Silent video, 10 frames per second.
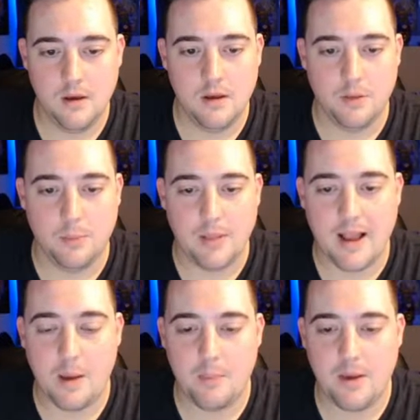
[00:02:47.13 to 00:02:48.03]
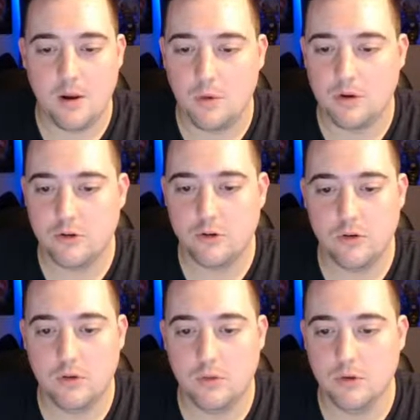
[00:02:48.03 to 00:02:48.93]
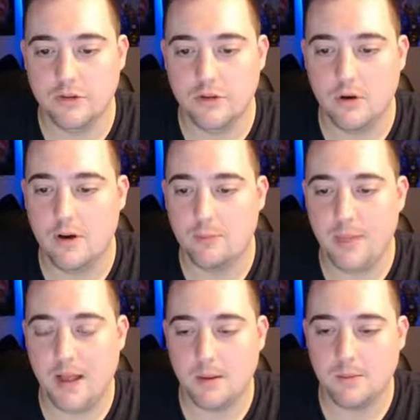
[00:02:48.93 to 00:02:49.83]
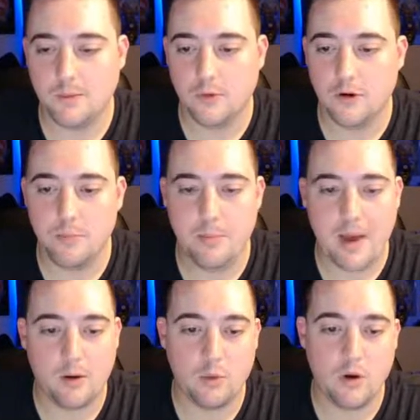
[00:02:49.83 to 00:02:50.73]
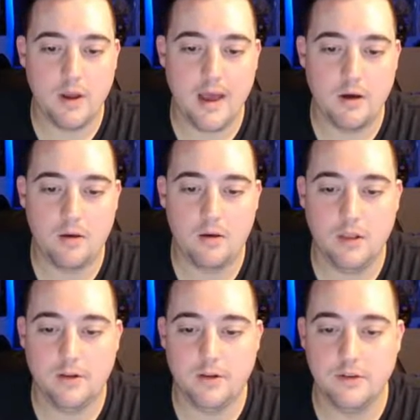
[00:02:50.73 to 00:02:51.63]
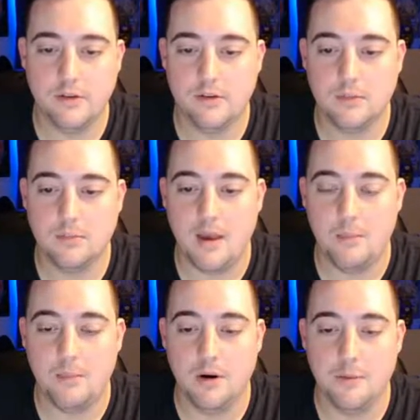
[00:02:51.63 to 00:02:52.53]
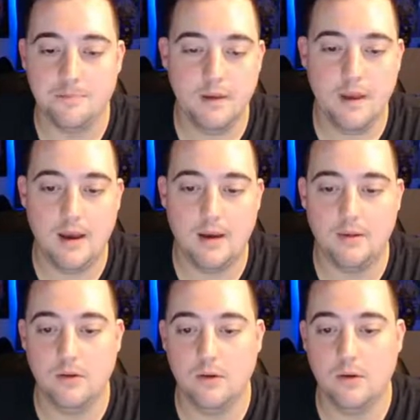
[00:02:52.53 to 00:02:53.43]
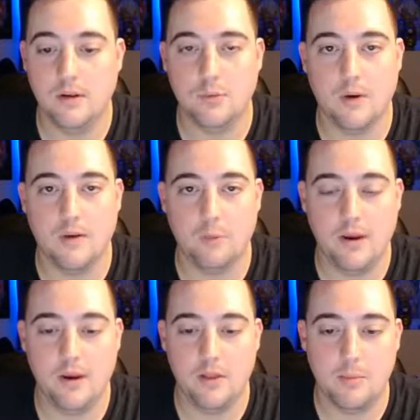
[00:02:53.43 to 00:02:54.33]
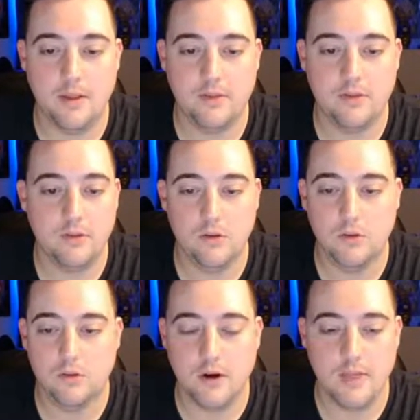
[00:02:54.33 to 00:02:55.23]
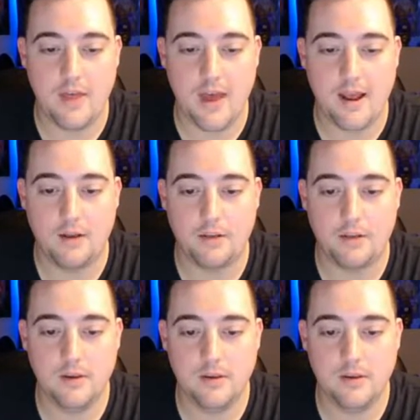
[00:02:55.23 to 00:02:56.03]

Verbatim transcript: The Blackout beta, which will show off Black Ops 4 new Battle Royale, launches in September. Yeah, so I guess we're gonna have to wait another month to try that out.